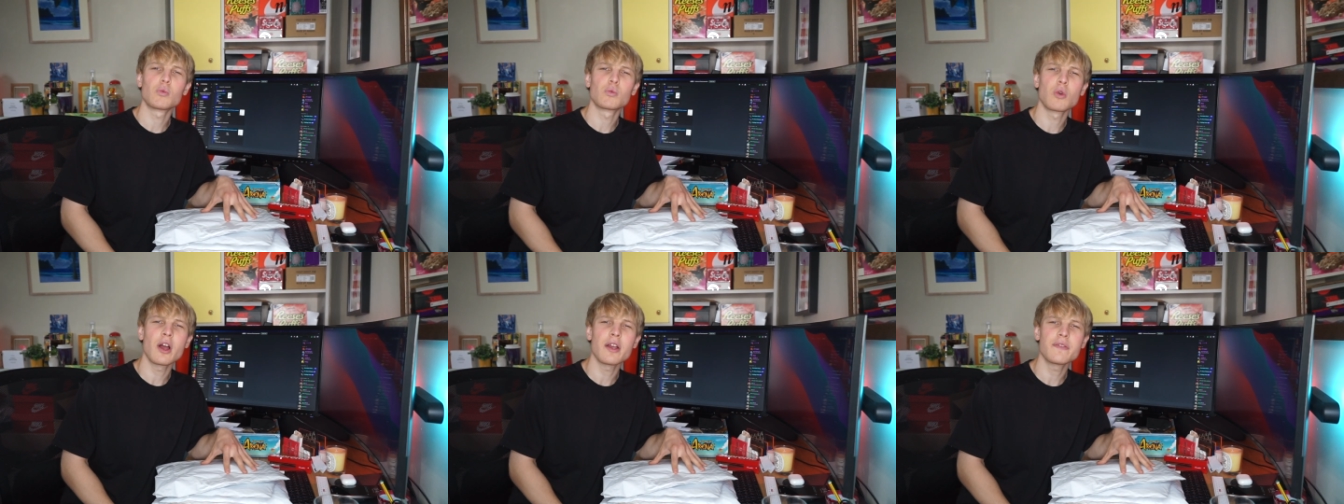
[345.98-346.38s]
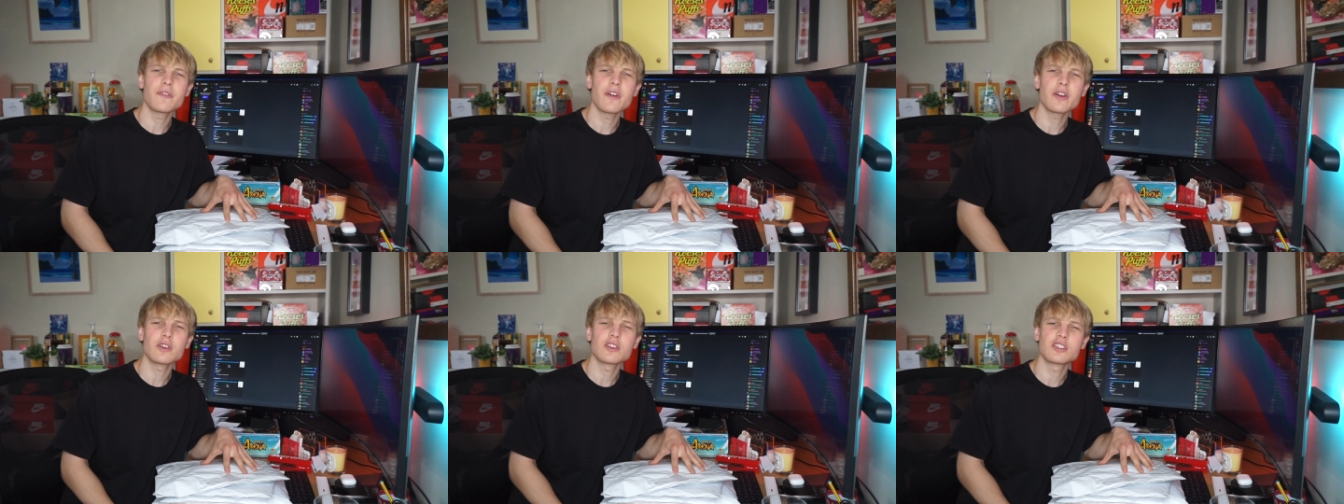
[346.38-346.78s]
Right
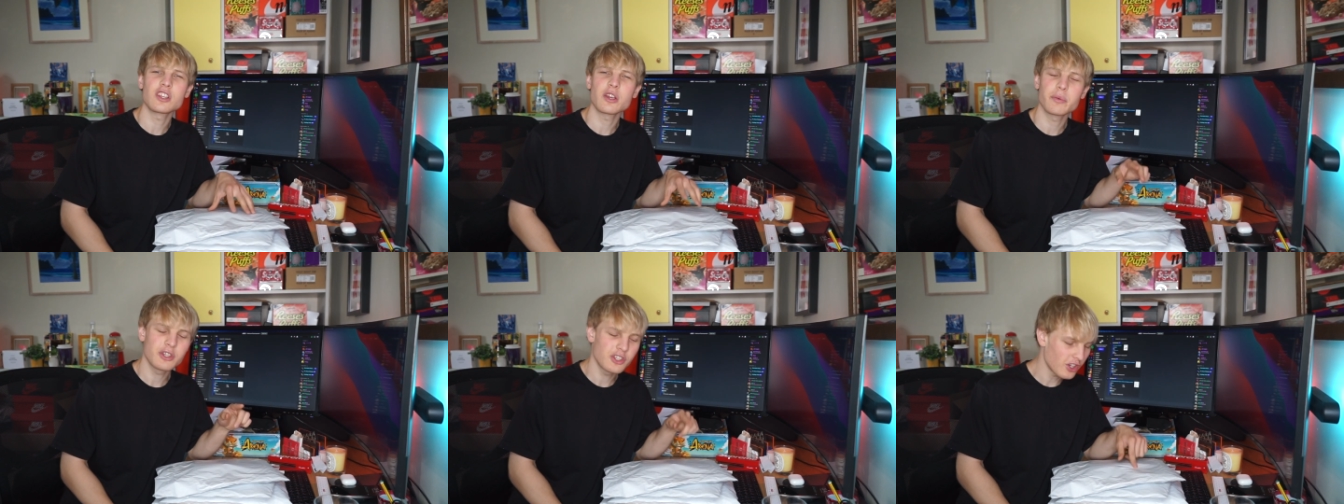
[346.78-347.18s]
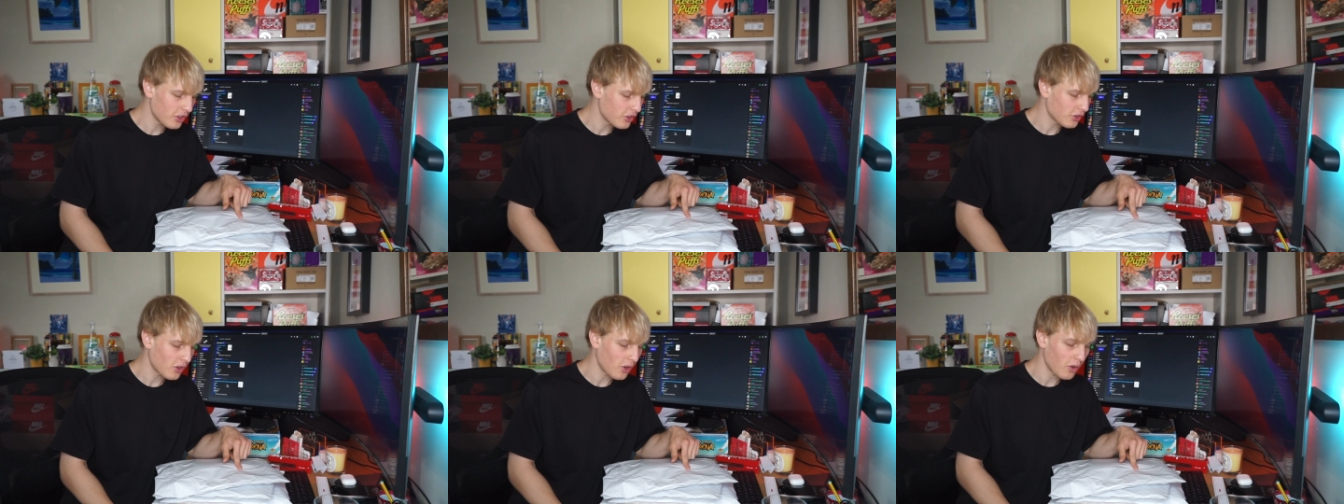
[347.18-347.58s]
folks, so we
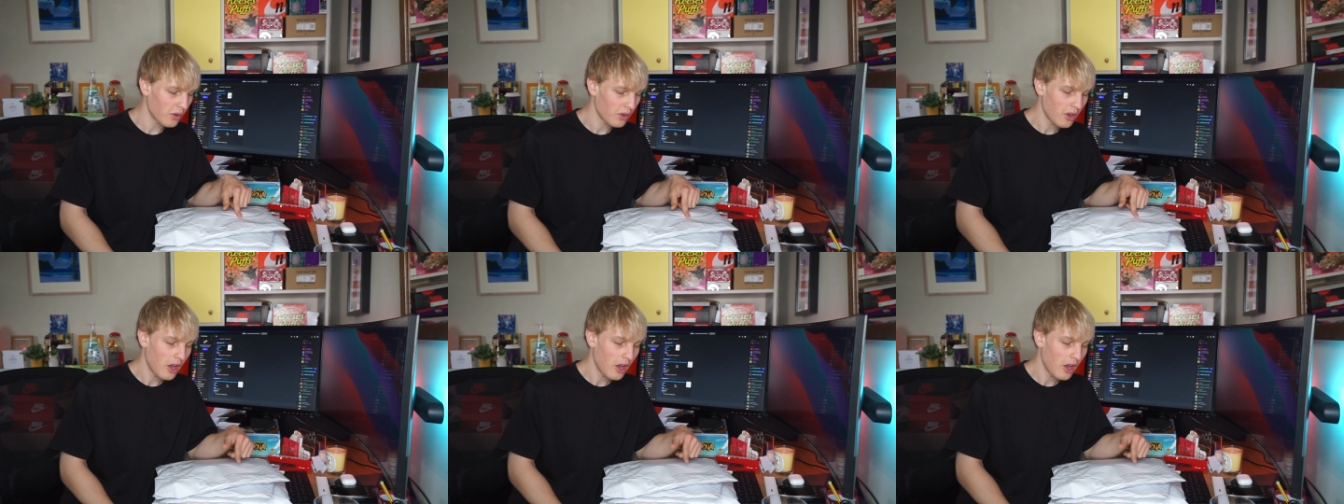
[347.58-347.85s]
just got